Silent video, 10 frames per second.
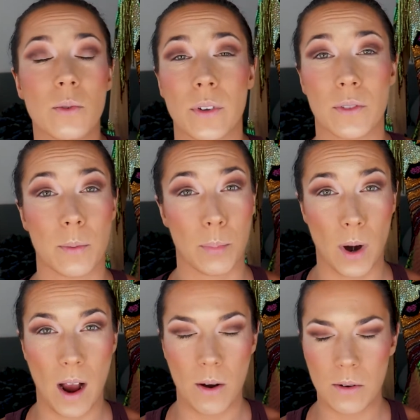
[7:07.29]
it with the
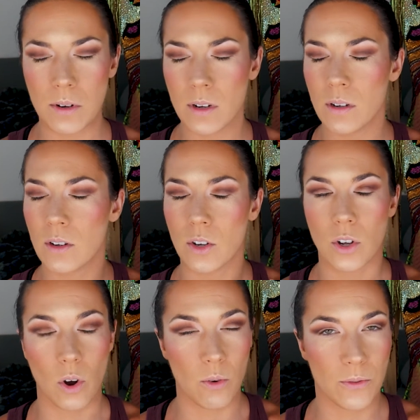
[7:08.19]
brown,
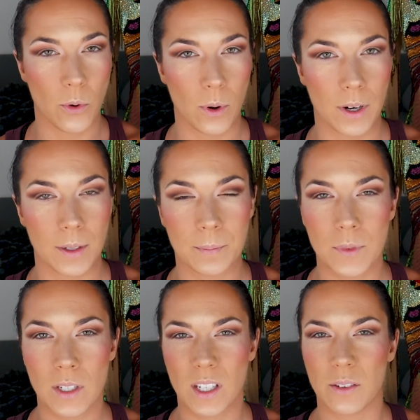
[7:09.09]
go for it.
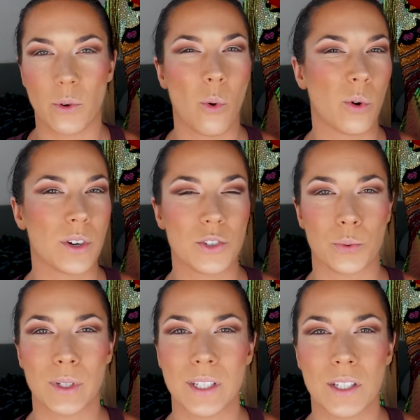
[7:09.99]
If orange
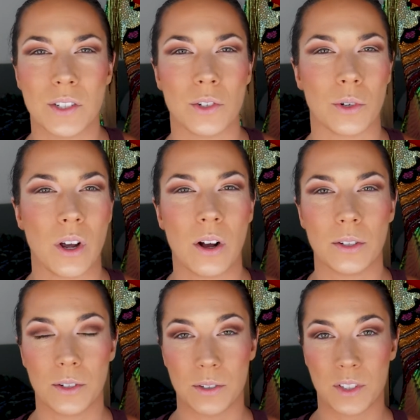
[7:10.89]
really isn't your
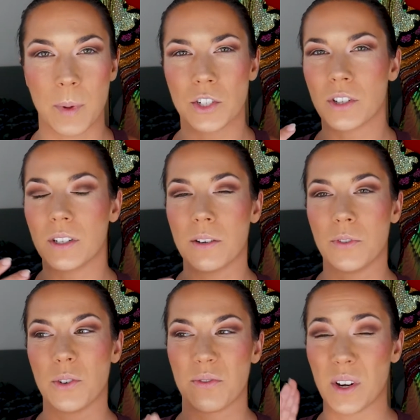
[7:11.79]
color, especially if
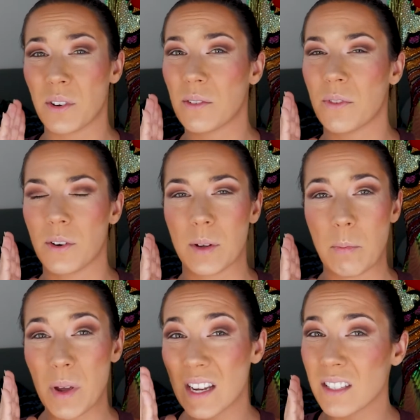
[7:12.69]
you're very, very
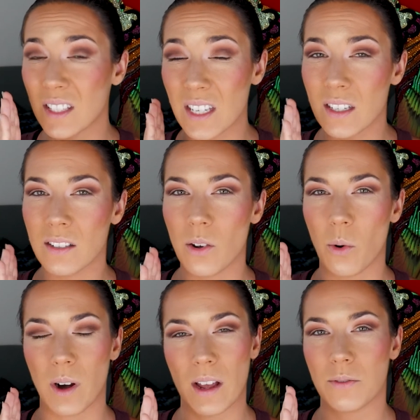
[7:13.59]
pink skinned
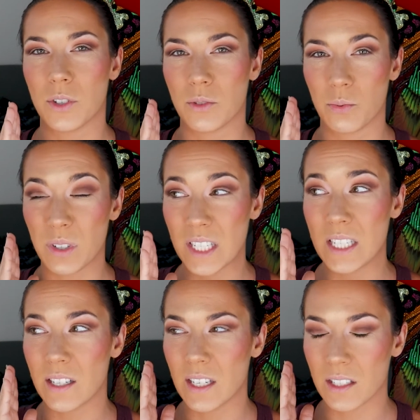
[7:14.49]
or have just
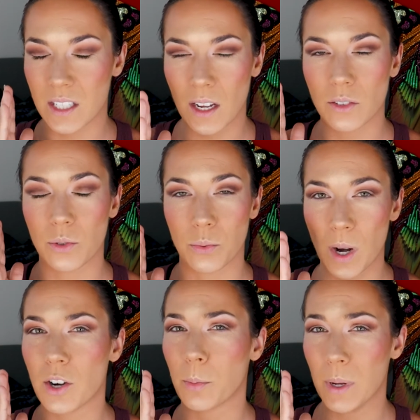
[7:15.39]
really intense
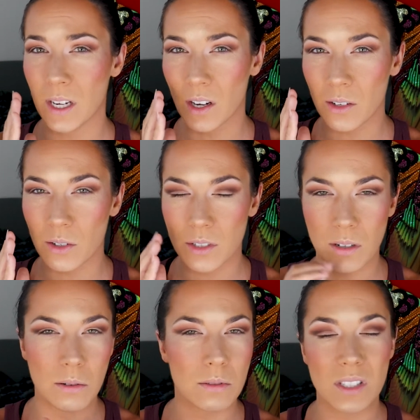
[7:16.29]
red or pink
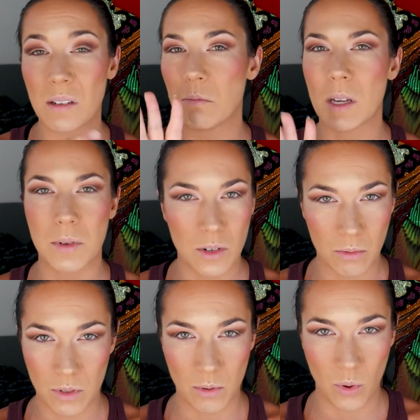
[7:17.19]
undertones, maybe
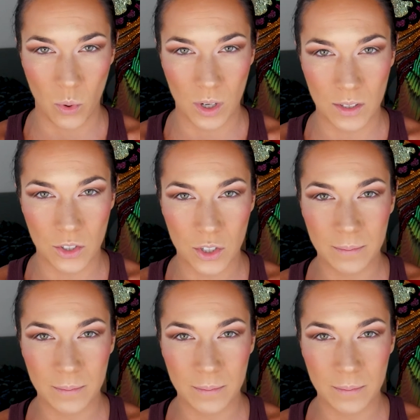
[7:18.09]
don't do the orange.